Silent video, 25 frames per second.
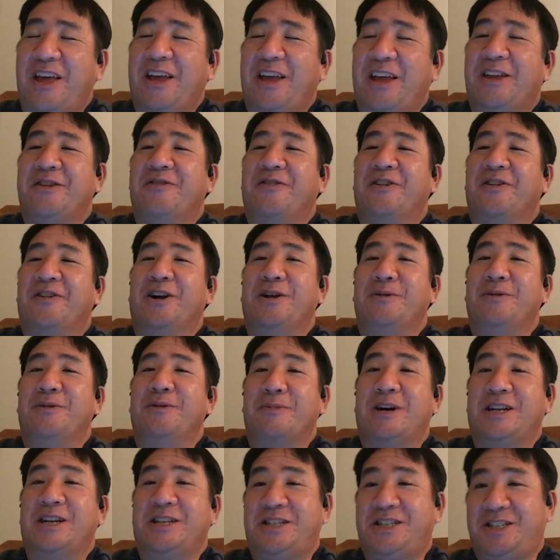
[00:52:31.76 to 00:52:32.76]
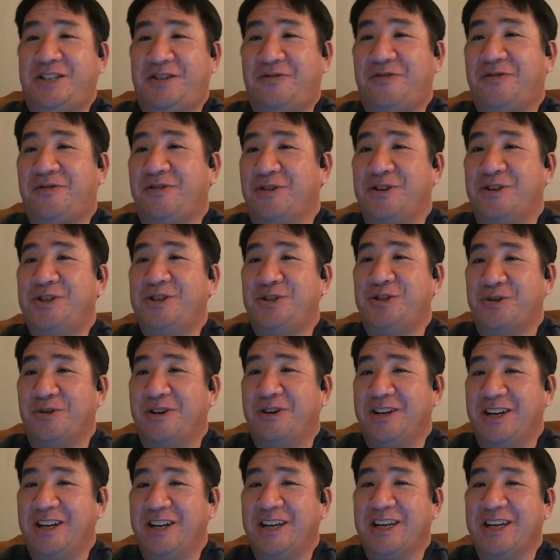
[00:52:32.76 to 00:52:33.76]
thank you very much for
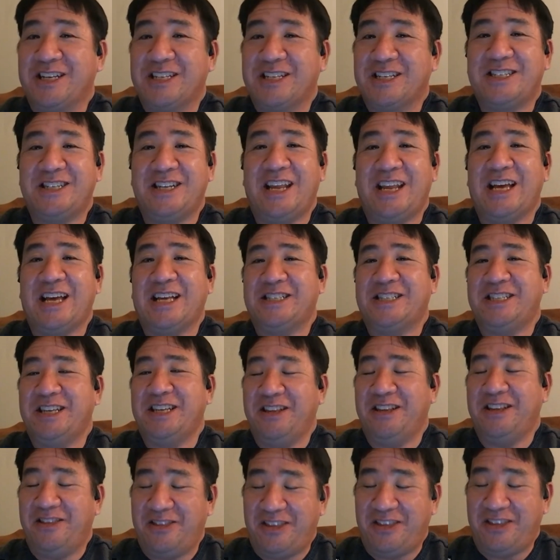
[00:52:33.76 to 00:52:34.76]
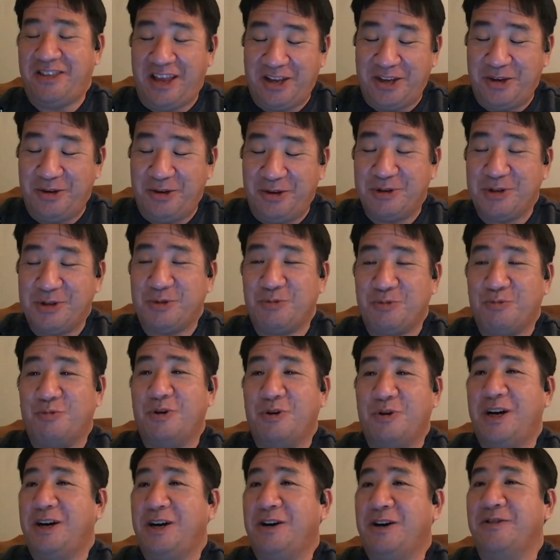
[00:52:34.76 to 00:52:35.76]
joining us. Nancy, thank you as
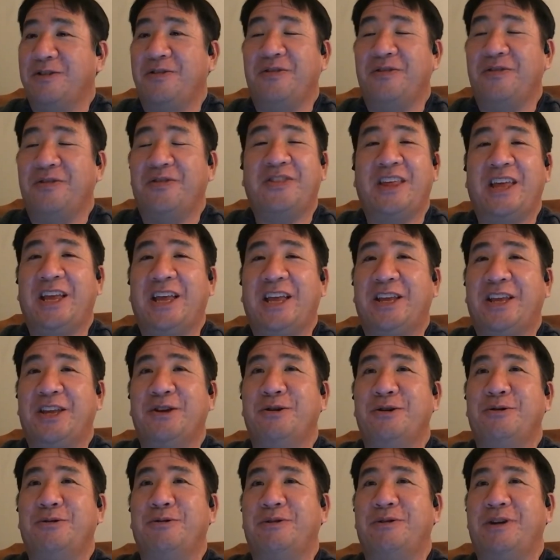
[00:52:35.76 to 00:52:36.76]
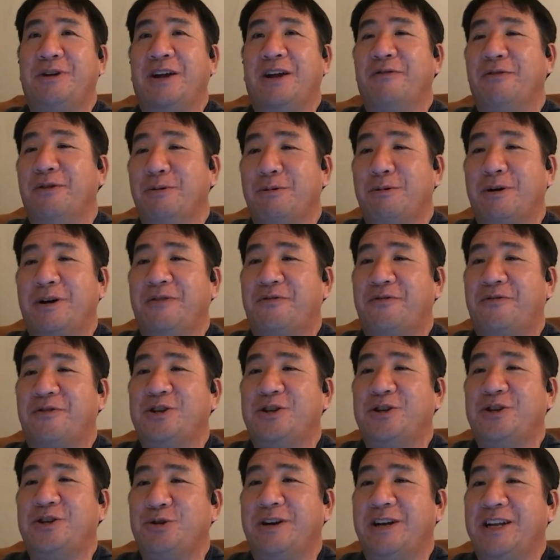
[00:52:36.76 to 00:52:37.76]
well. And thank you everyone
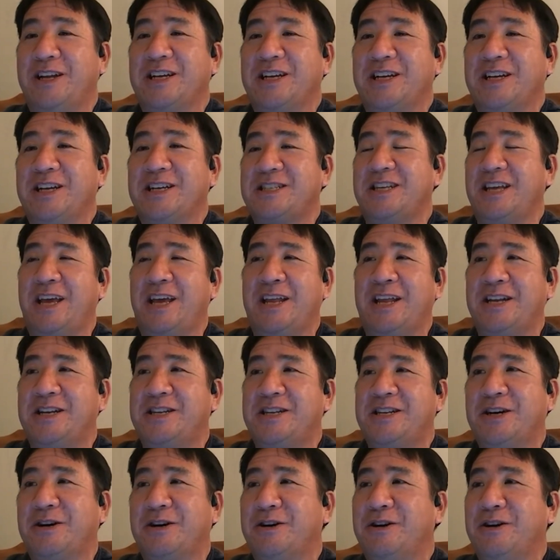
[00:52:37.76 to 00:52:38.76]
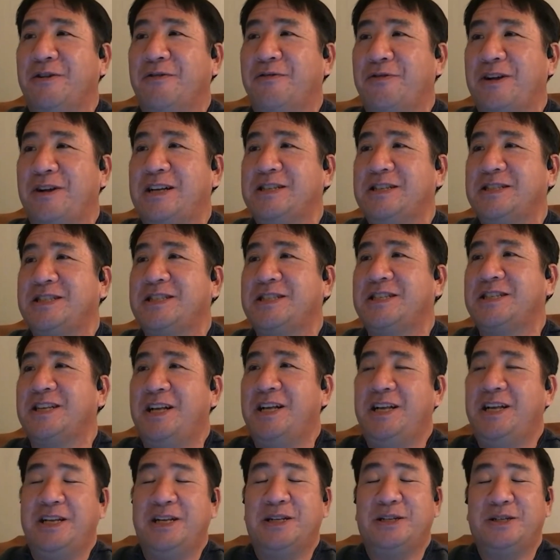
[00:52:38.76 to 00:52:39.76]
for joining us, and tell your friends
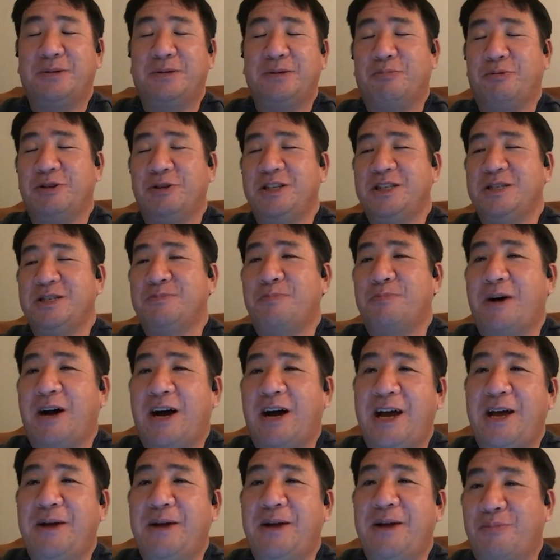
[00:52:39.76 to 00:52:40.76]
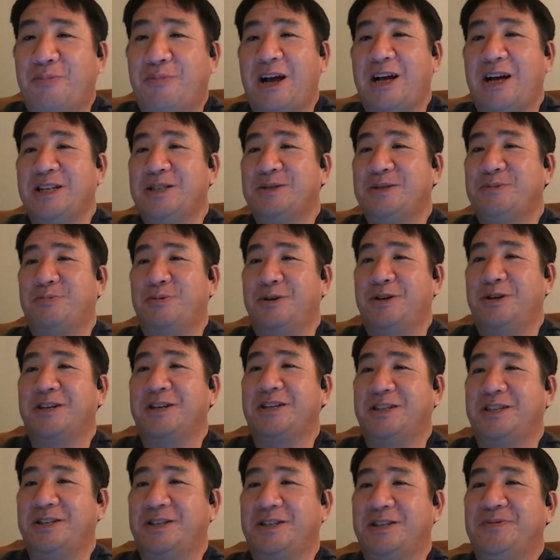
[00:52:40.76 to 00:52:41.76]
to please buy Brad's
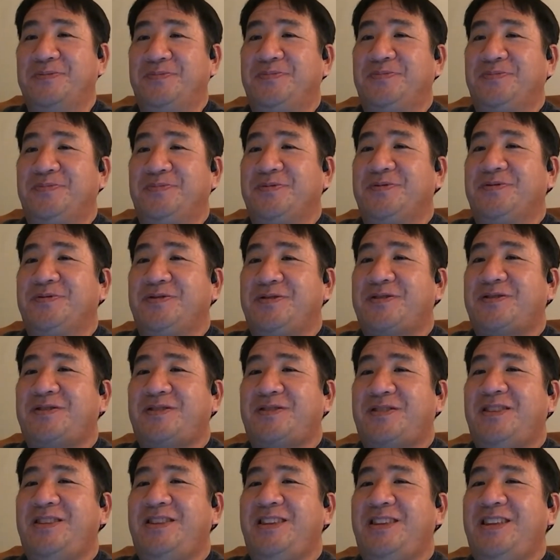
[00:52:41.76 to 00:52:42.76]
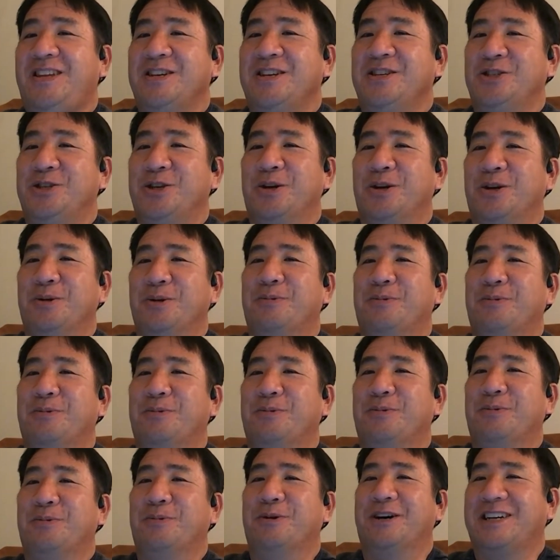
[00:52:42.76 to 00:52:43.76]
book. Show the
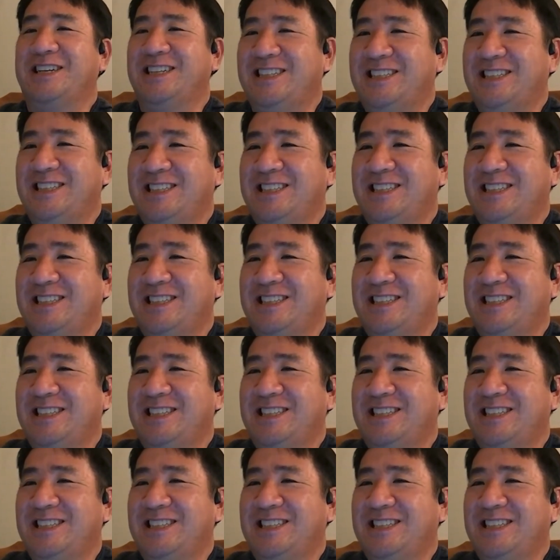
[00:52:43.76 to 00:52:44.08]
book,